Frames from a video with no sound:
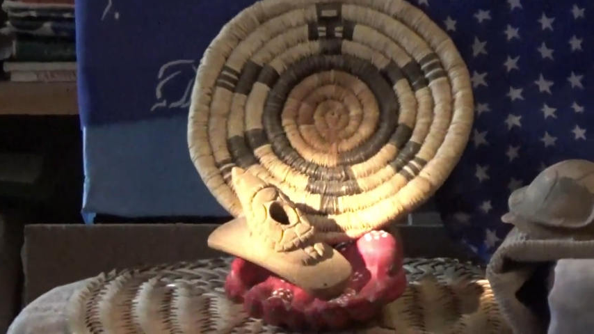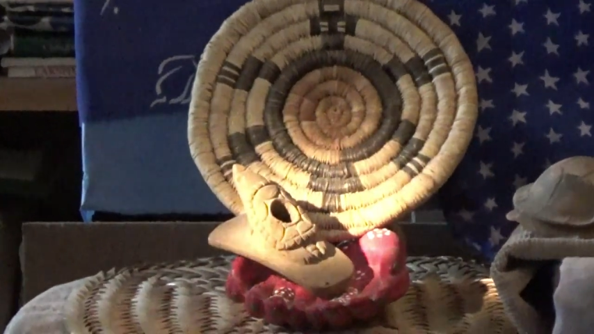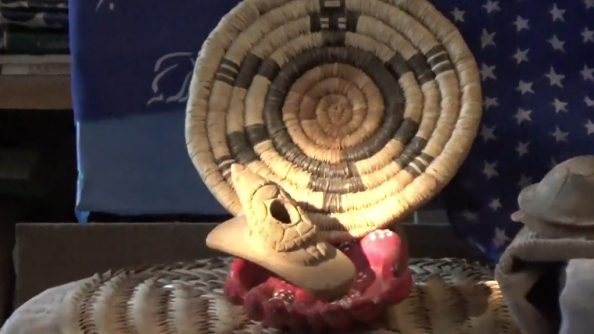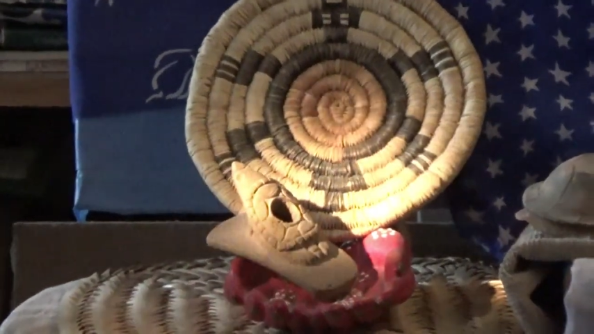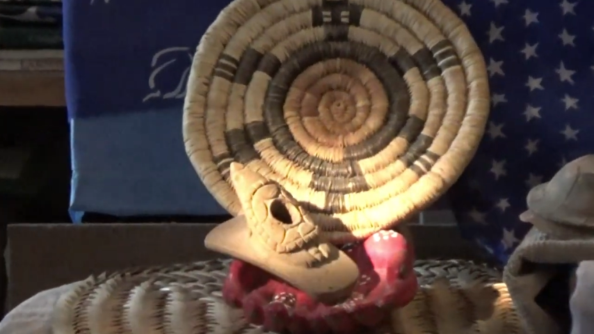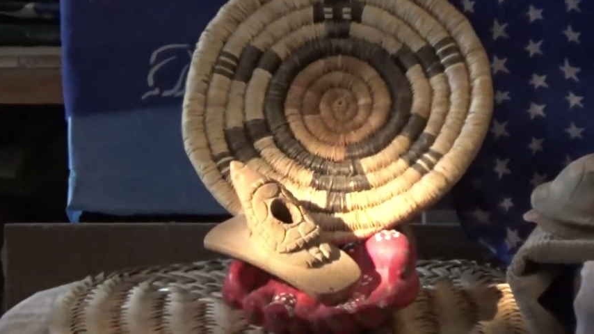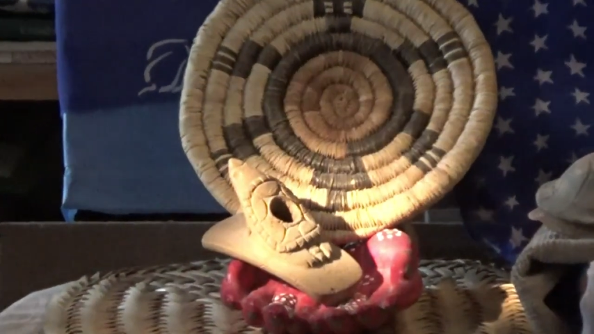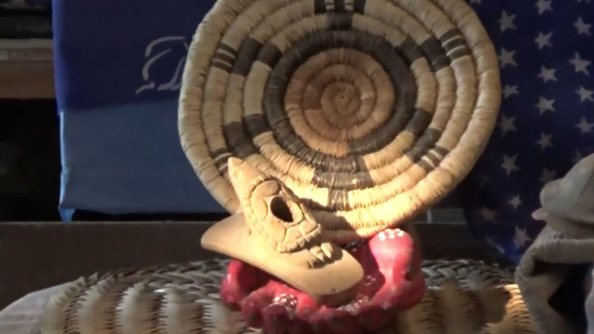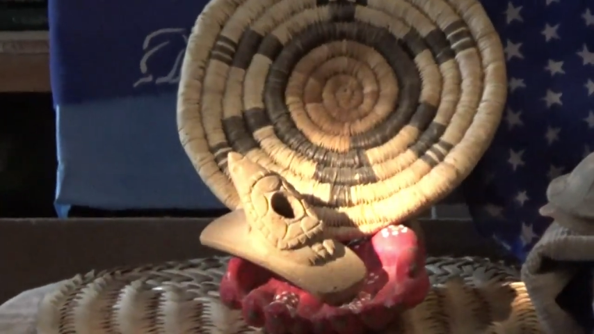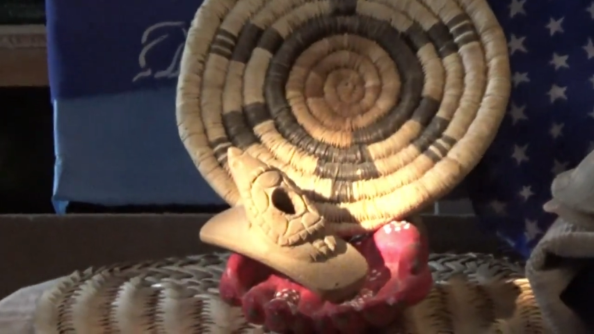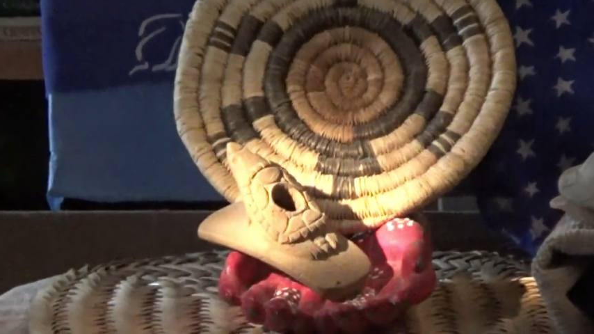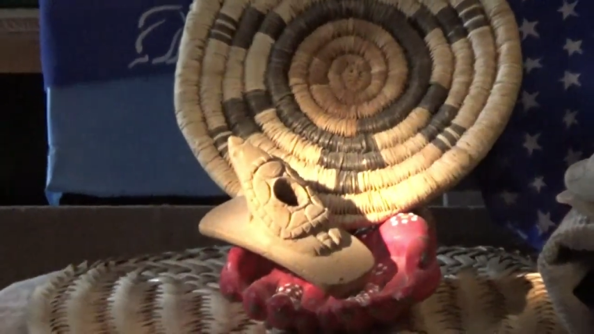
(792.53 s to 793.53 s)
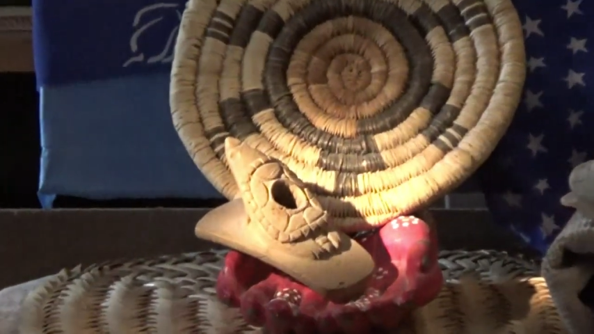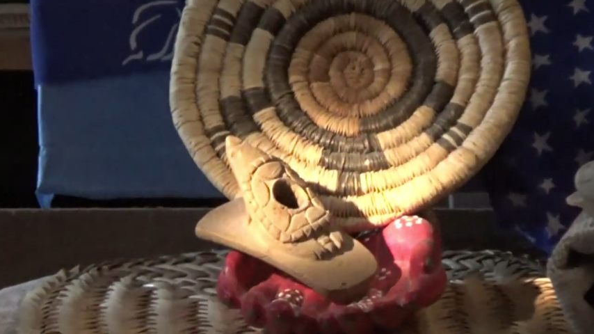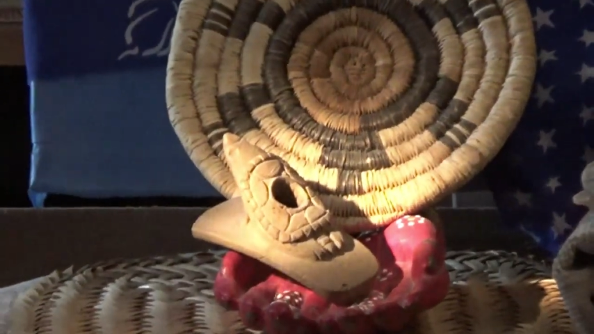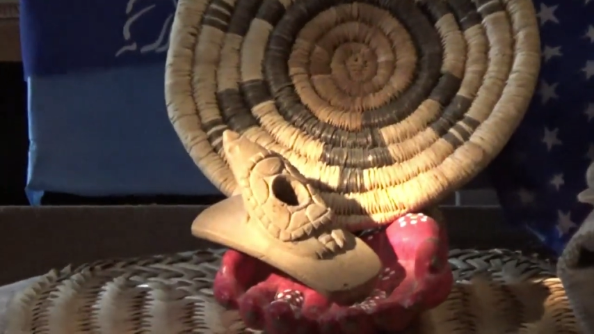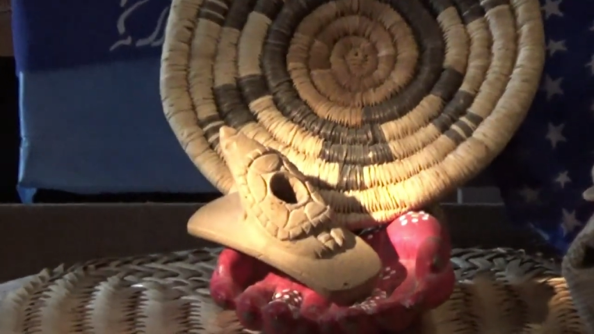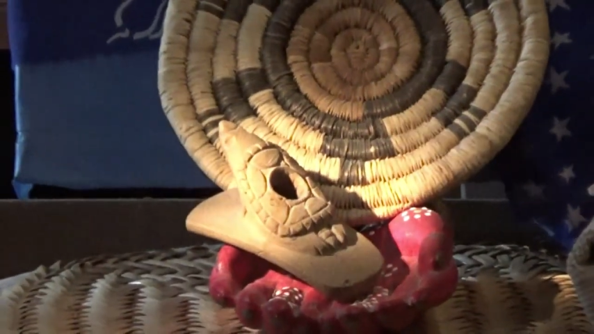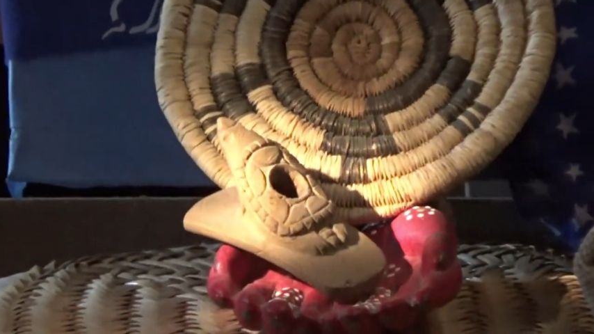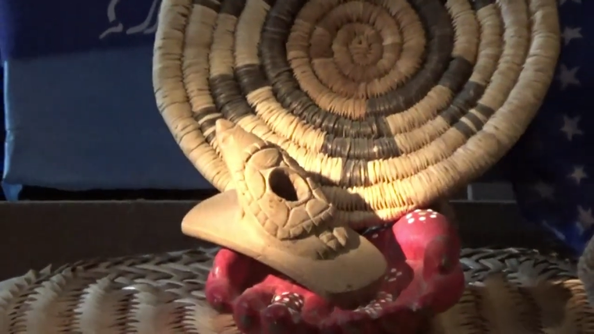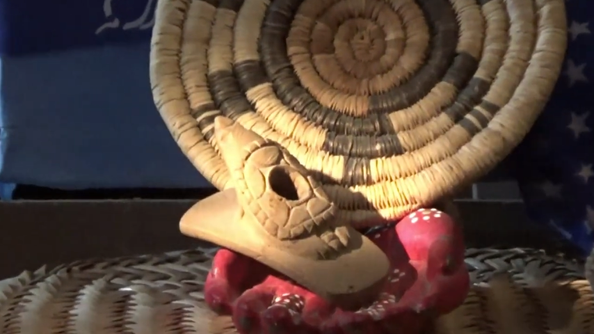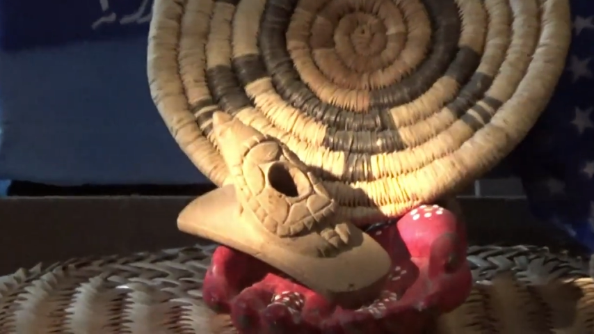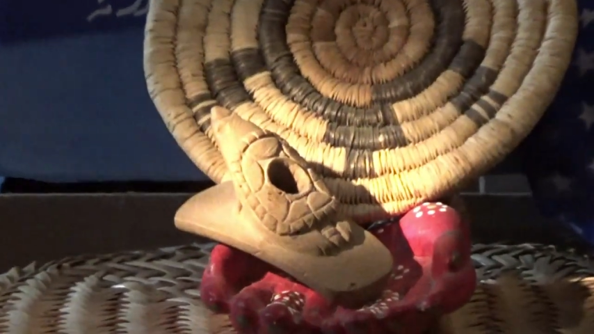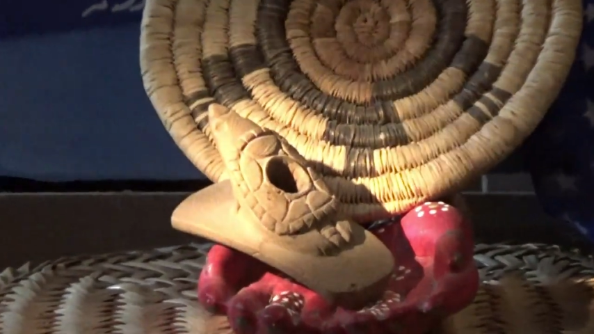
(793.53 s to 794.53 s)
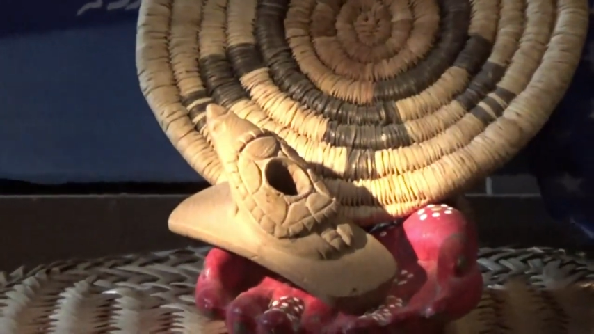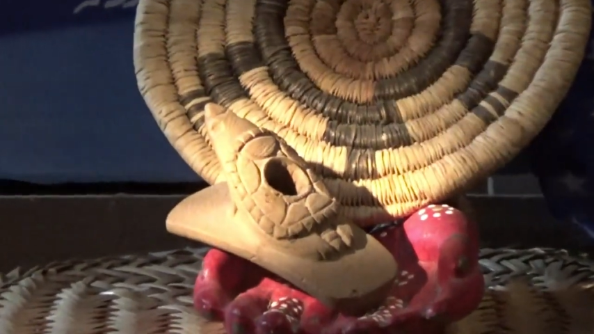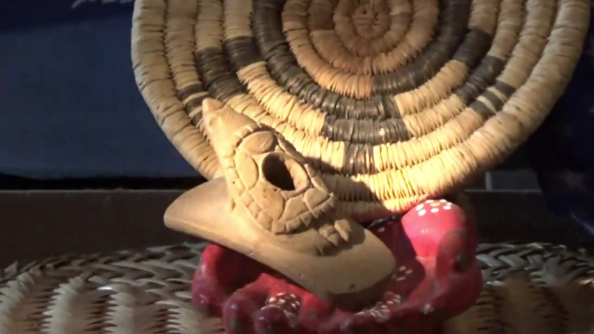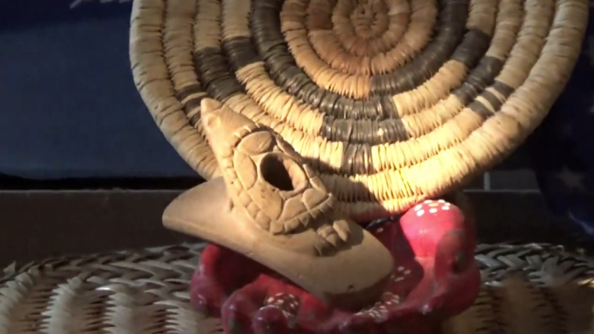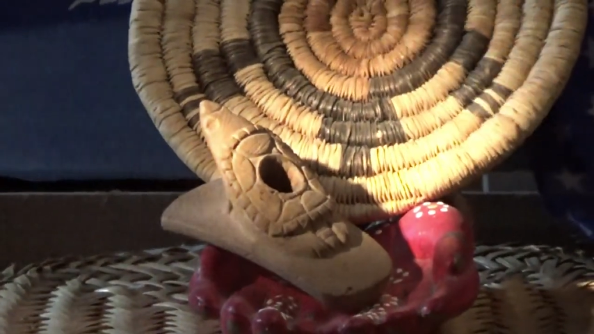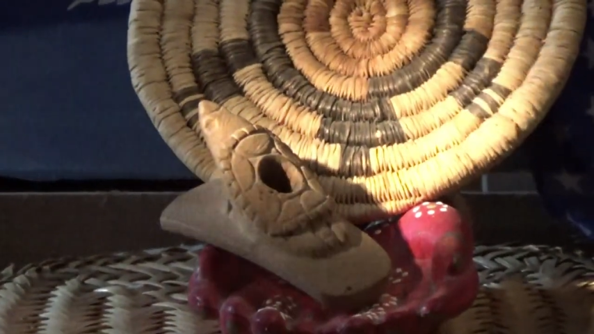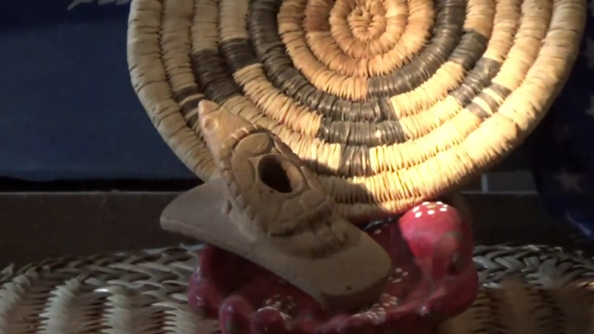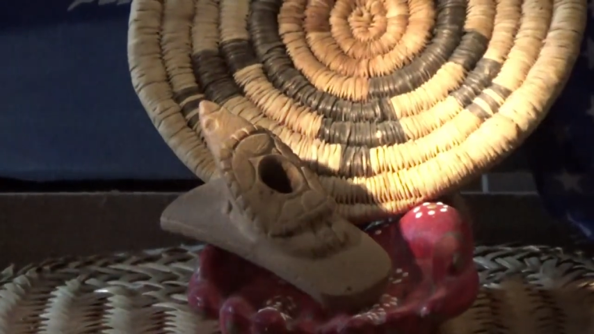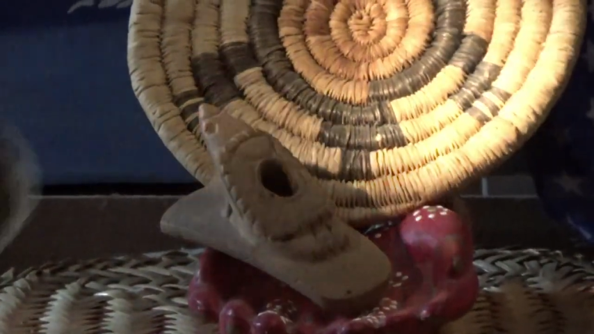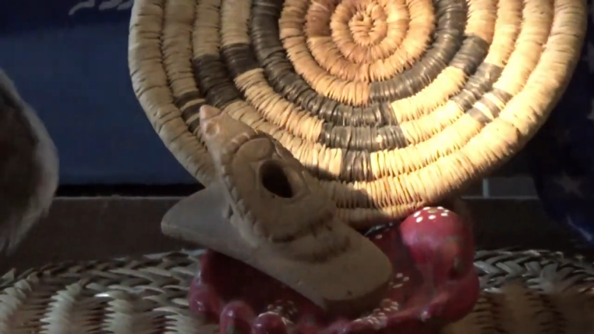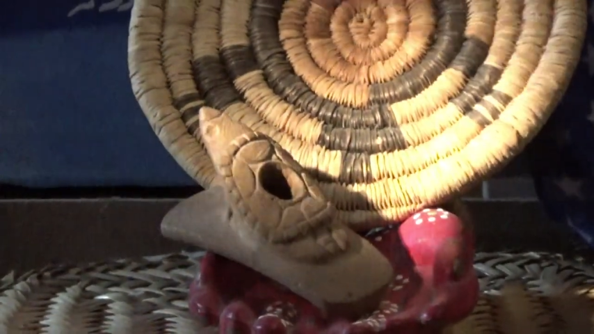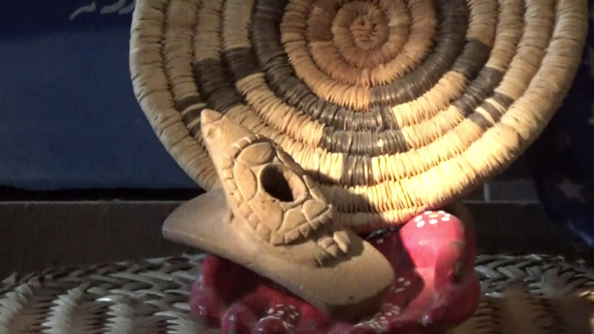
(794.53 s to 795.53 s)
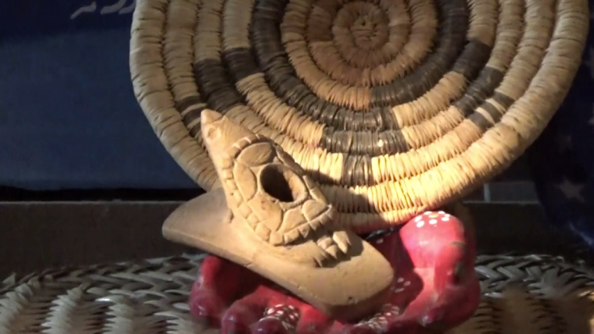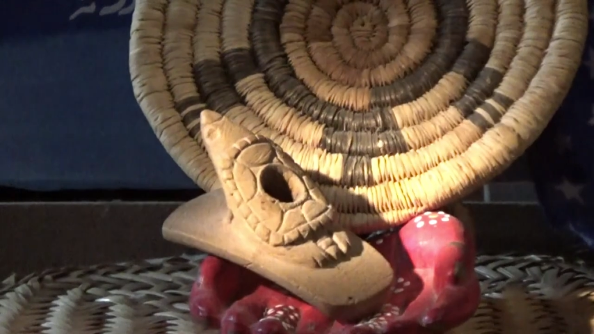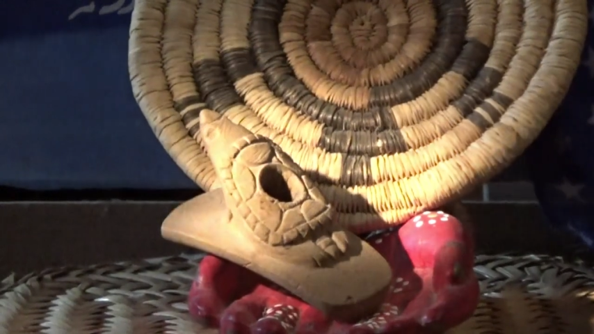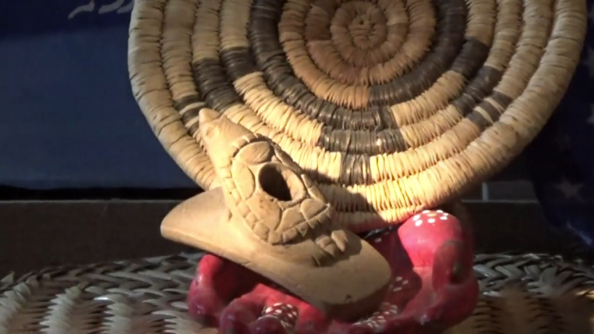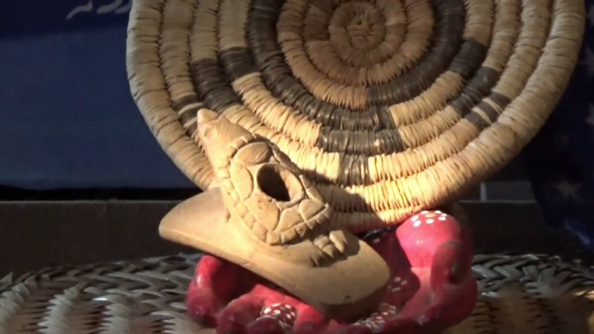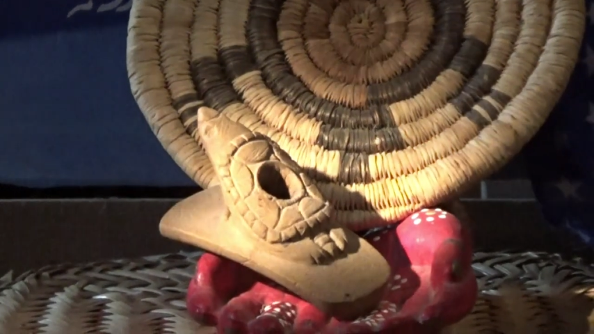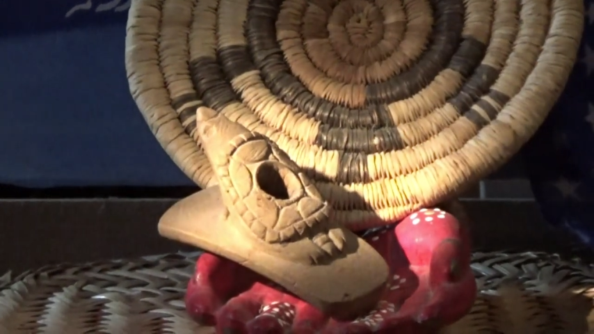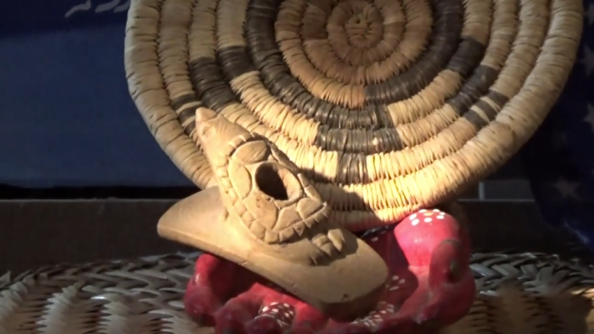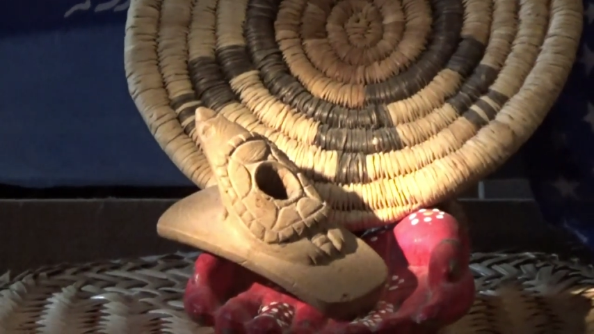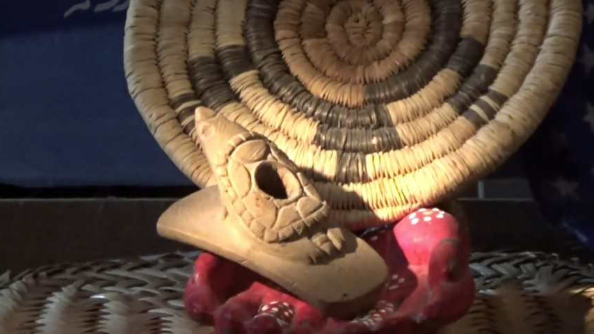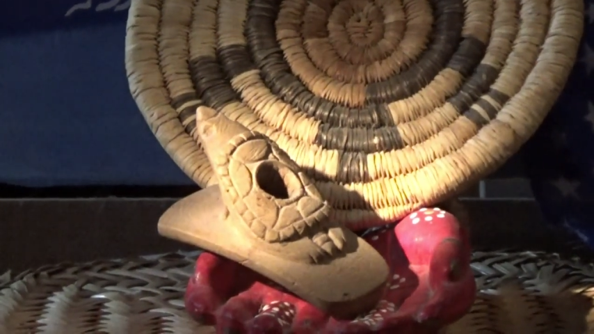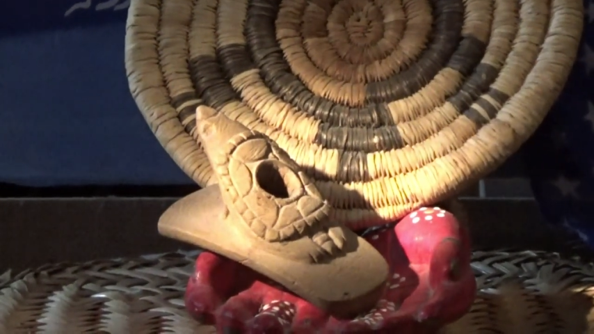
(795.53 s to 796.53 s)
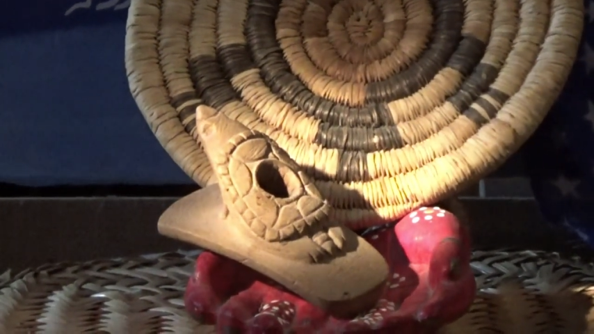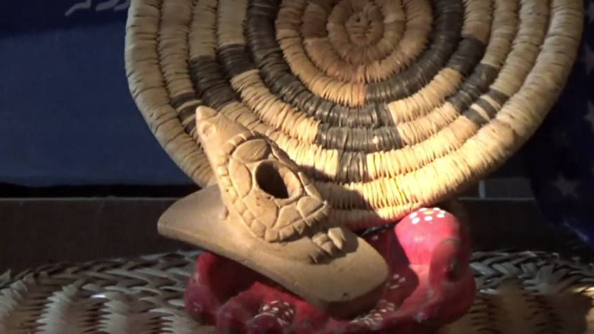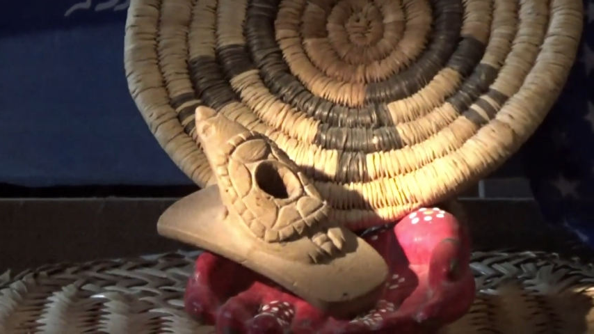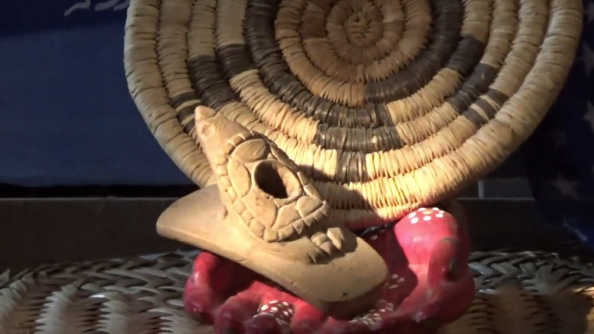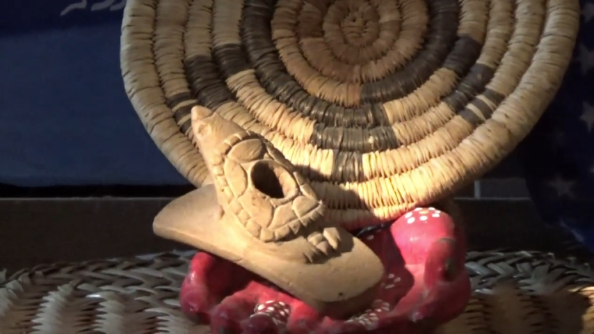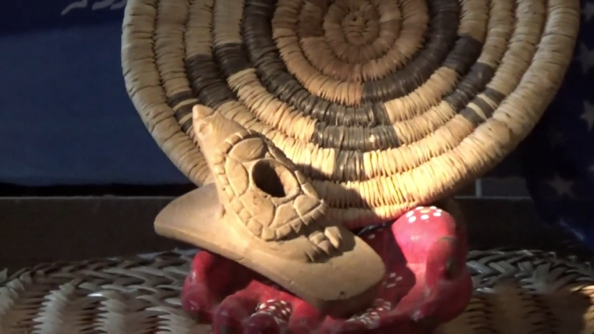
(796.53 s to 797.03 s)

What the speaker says: No face is visible, so there are no lips to read.